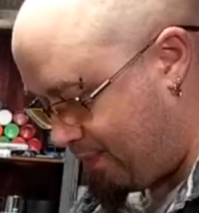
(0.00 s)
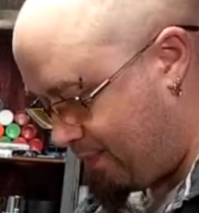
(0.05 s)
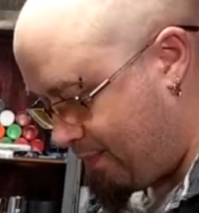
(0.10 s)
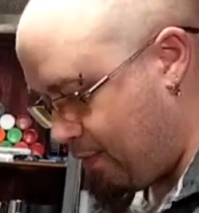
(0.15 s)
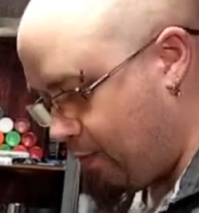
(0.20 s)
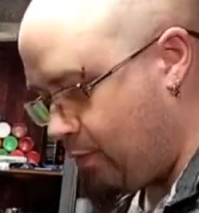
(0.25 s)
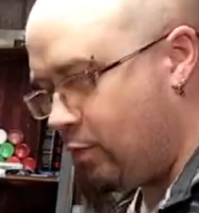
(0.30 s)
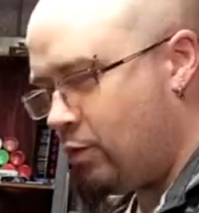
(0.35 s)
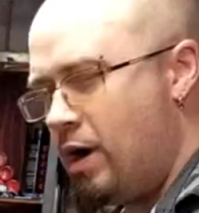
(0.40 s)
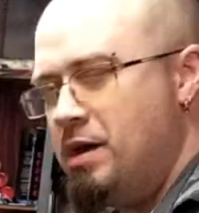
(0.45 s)

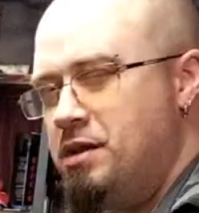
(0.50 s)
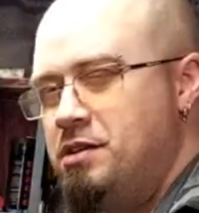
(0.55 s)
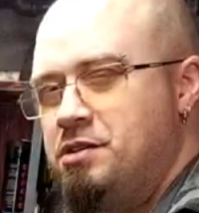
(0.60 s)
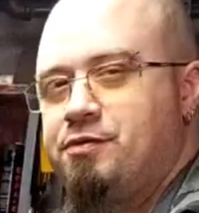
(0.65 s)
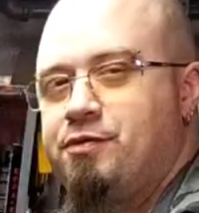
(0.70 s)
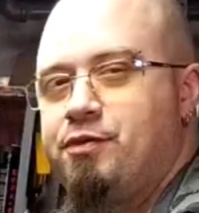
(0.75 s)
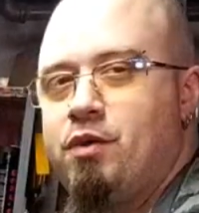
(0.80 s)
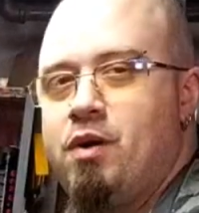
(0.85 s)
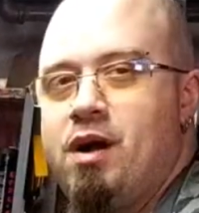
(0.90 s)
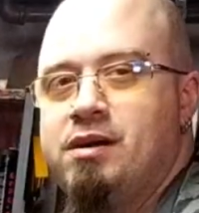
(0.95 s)
So why does
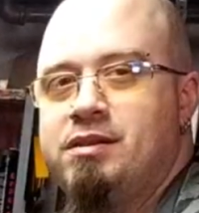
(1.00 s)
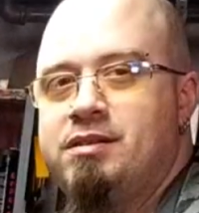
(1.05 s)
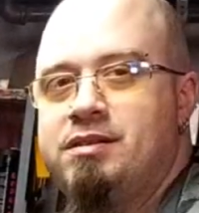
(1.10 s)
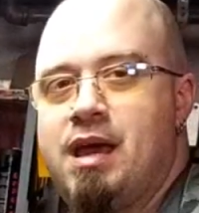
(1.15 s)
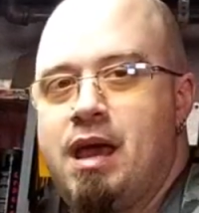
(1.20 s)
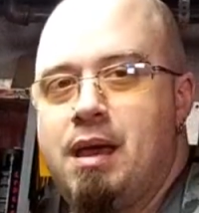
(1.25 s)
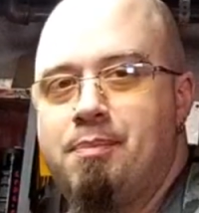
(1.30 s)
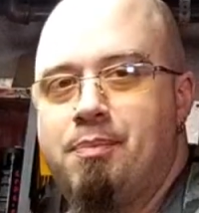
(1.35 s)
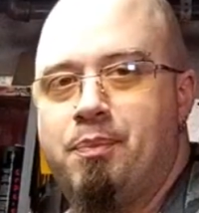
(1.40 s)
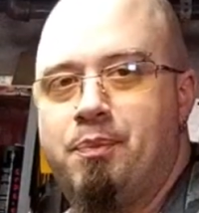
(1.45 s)
frog
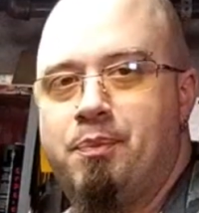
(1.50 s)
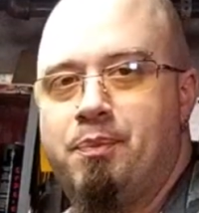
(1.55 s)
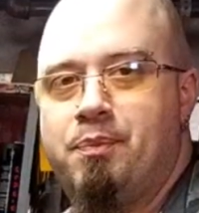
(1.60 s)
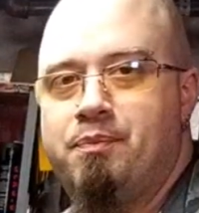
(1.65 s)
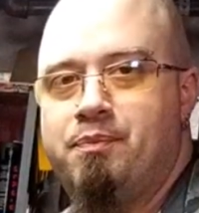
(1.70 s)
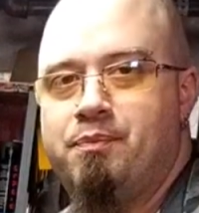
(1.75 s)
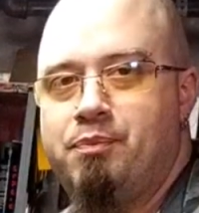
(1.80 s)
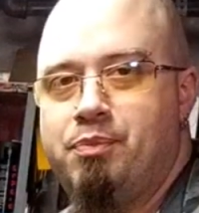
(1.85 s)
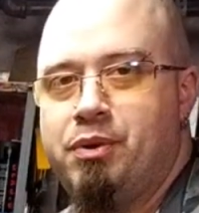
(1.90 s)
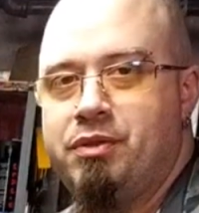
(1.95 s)
tape
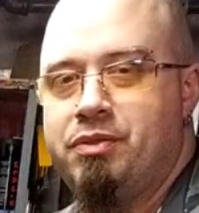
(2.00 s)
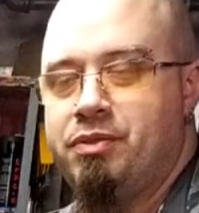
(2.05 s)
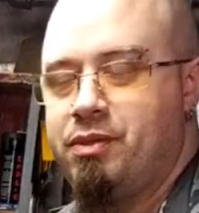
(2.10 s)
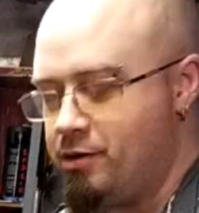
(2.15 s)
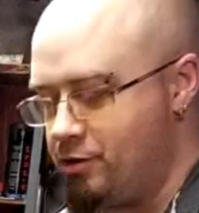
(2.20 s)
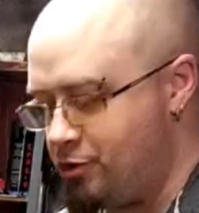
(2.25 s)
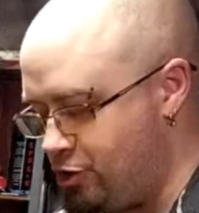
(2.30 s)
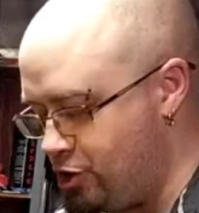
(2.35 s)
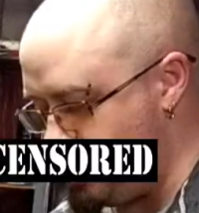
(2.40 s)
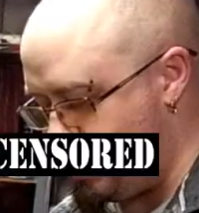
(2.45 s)
put their
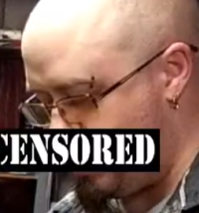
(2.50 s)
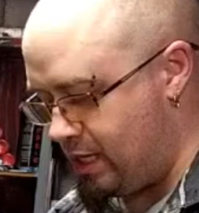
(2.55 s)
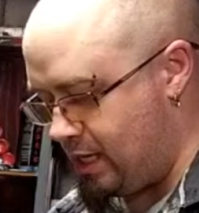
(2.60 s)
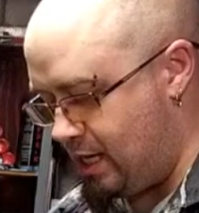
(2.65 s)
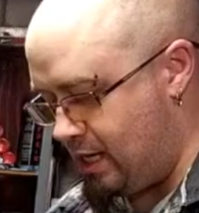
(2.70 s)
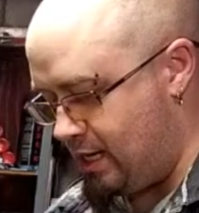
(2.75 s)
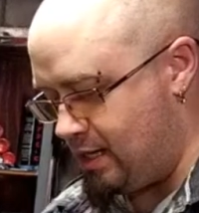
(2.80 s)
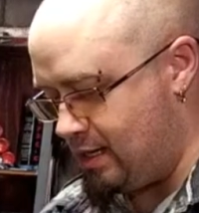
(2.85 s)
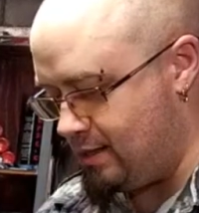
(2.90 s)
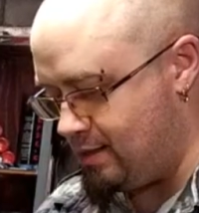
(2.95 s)
shit
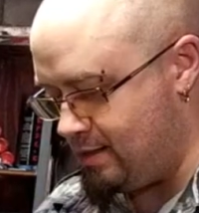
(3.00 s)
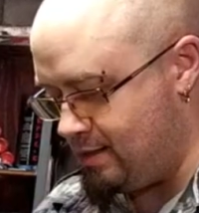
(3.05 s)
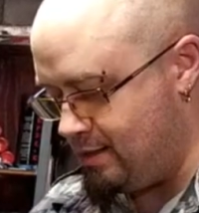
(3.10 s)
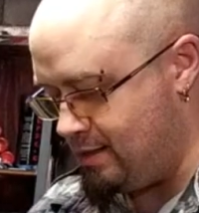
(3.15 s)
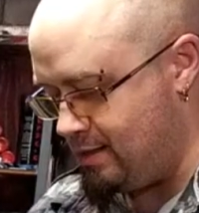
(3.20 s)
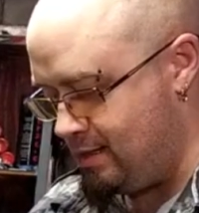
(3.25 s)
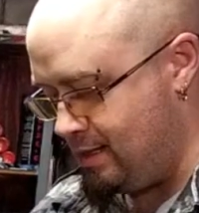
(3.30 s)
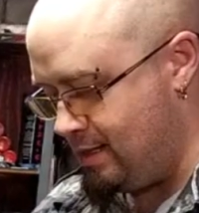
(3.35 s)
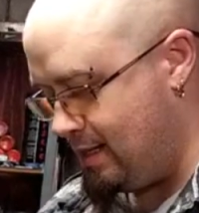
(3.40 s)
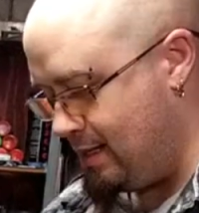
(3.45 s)
in
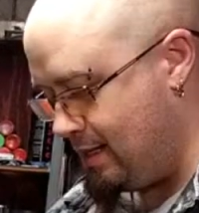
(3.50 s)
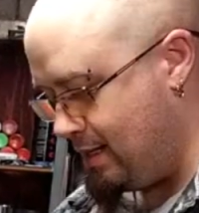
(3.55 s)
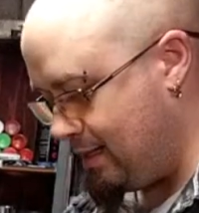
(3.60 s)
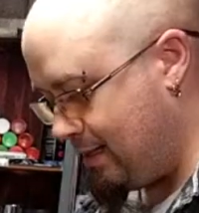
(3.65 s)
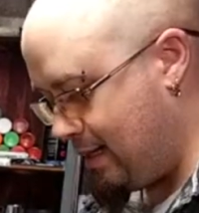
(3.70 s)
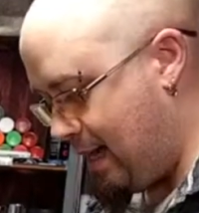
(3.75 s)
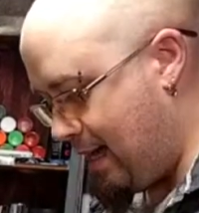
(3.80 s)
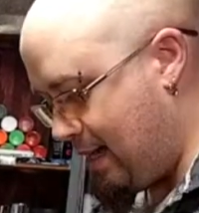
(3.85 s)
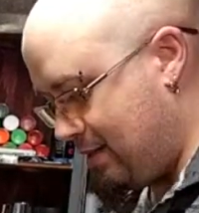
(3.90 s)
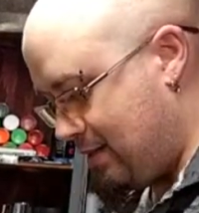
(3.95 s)

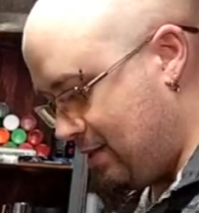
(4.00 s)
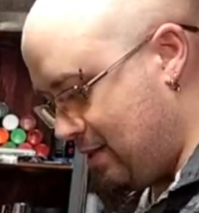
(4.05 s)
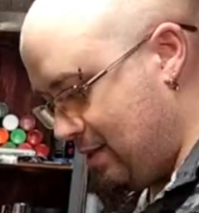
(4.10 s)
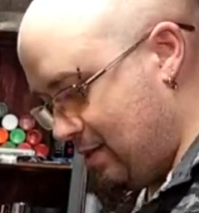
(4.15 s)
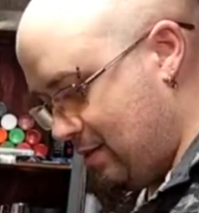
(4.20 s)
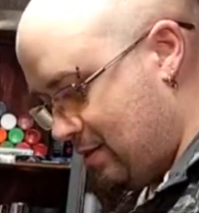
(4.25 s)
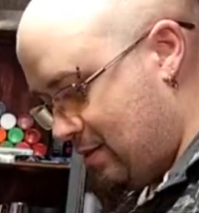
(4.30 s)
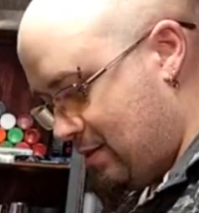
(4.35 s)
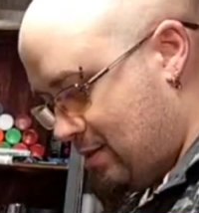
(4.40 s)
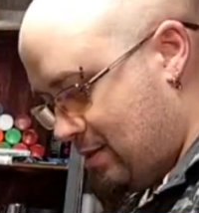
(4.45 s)

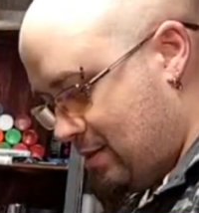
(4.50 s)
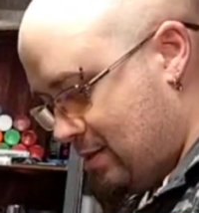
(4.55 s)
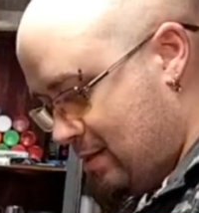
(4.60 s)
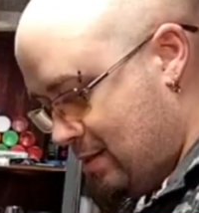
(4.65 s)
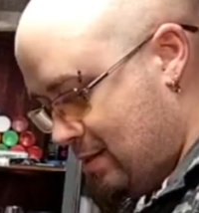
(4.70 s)
cases?